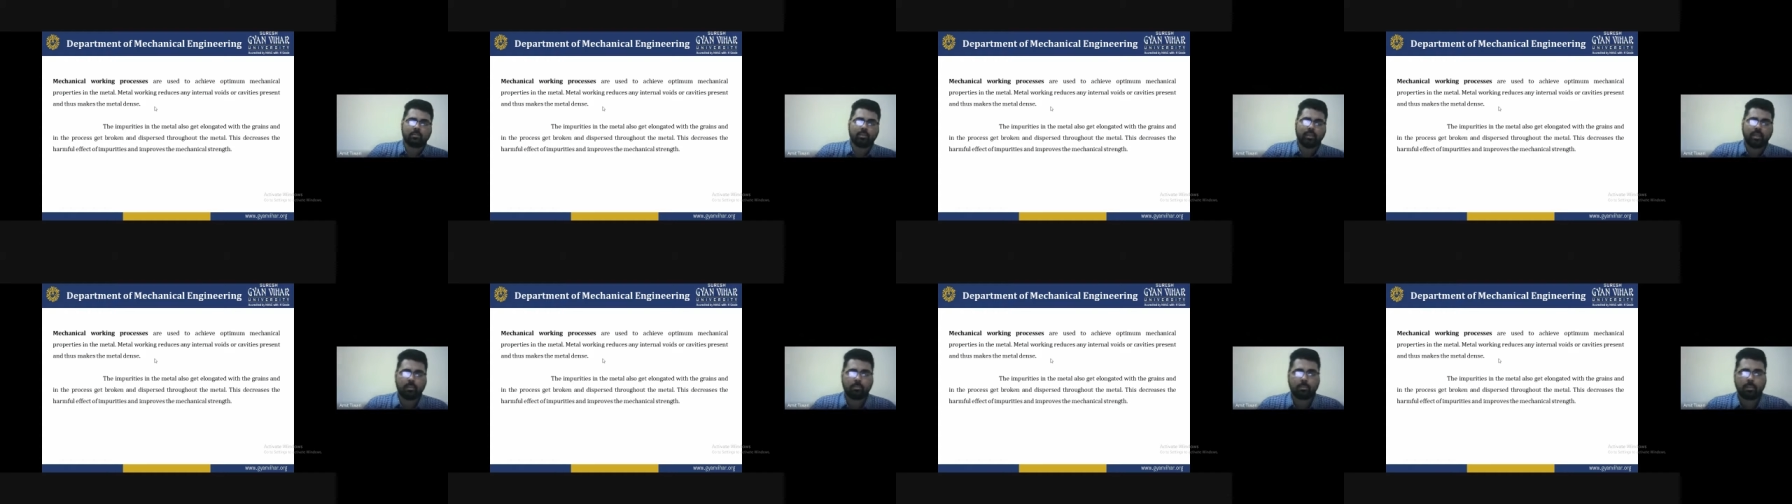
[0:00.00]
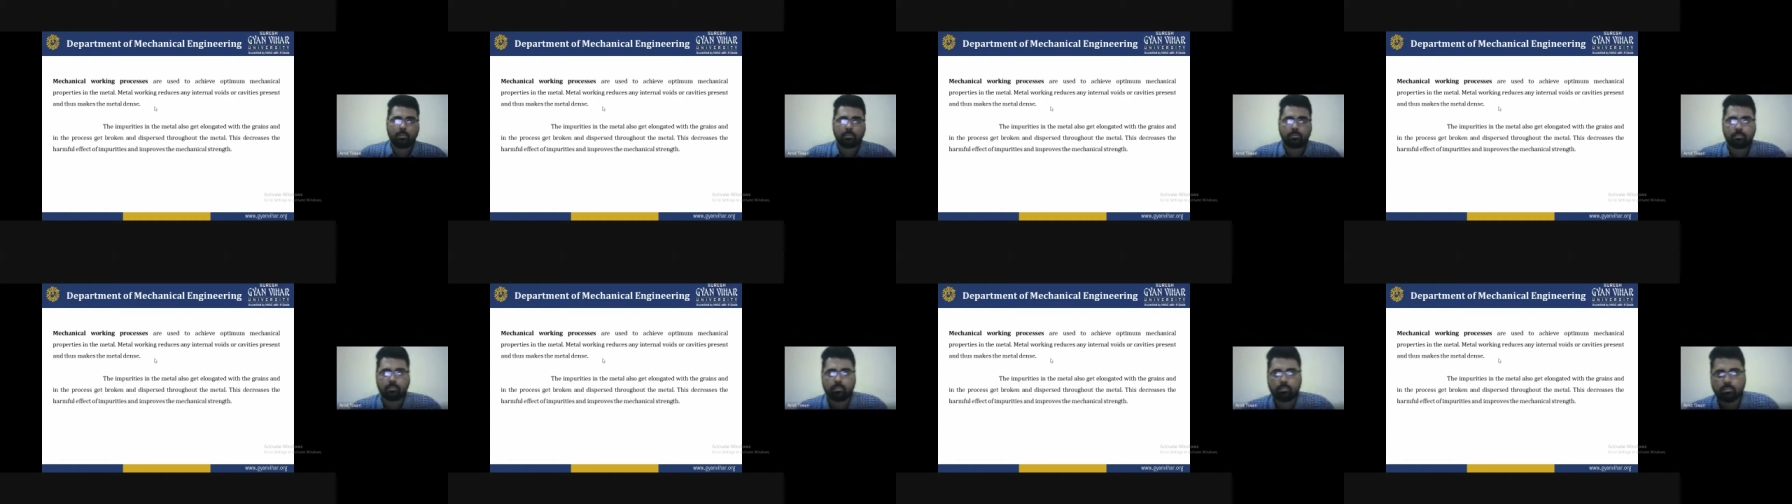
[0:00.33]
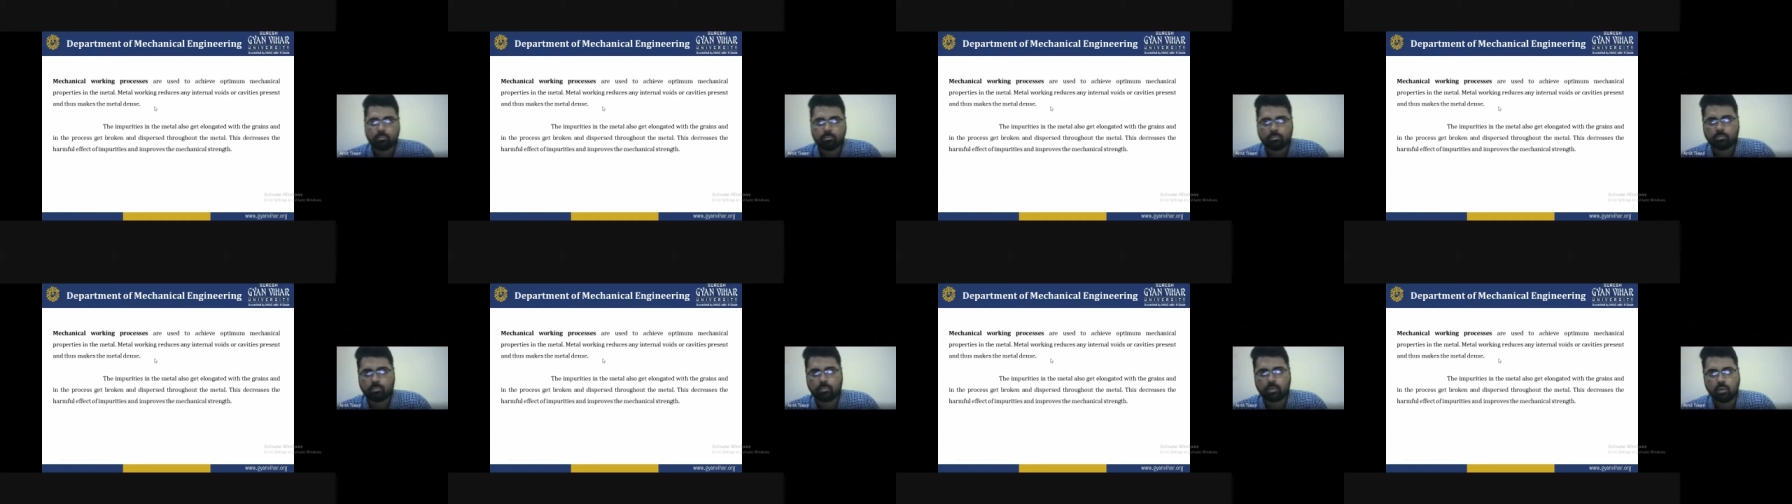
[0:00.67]
minimum
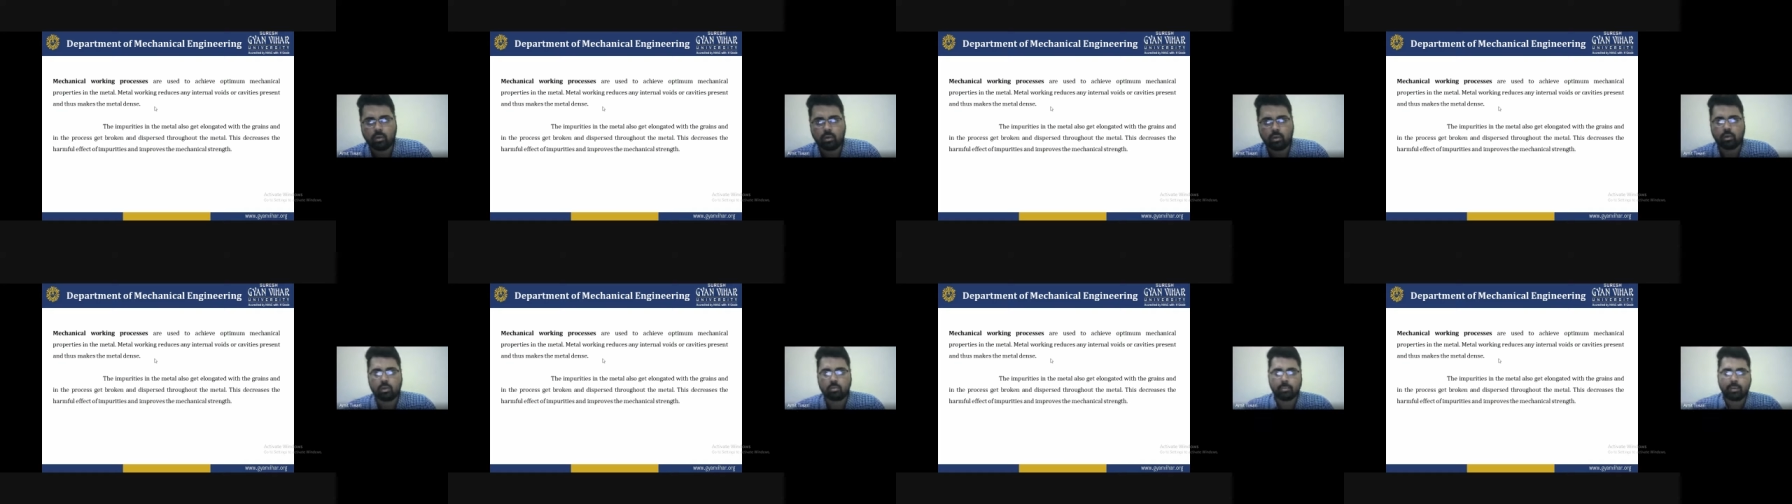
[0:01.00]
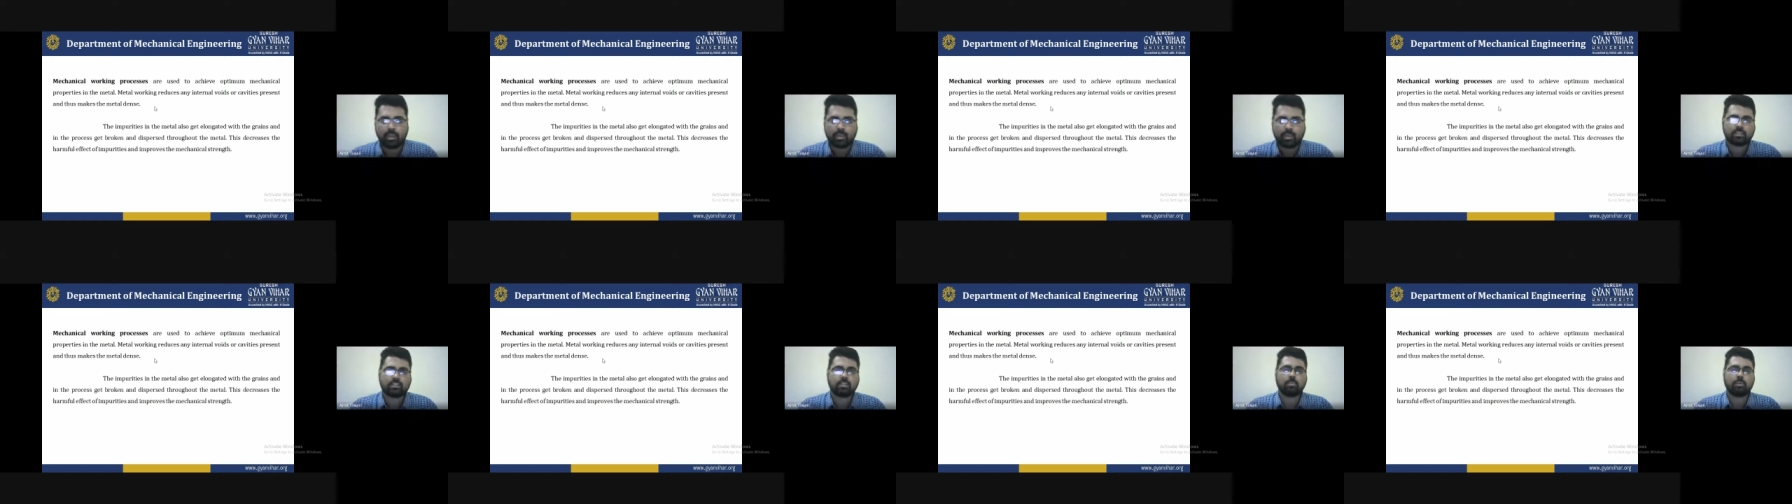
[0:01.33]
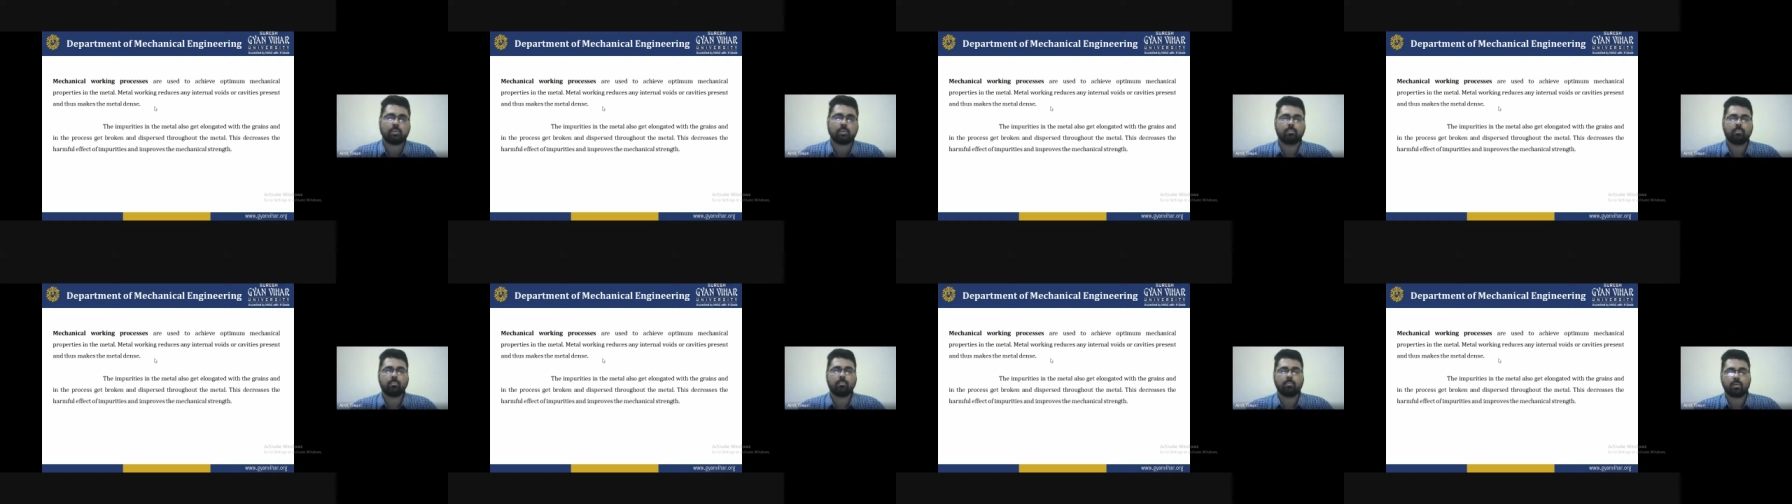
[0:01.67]
or
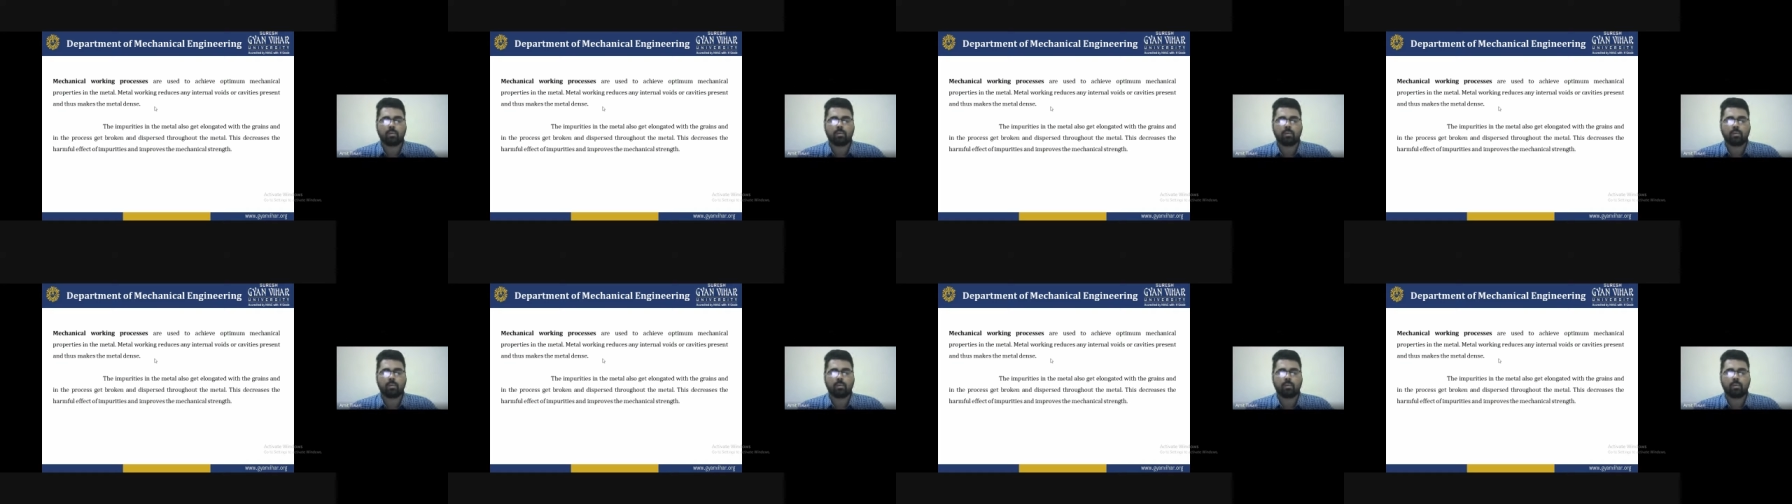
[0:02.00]
maximum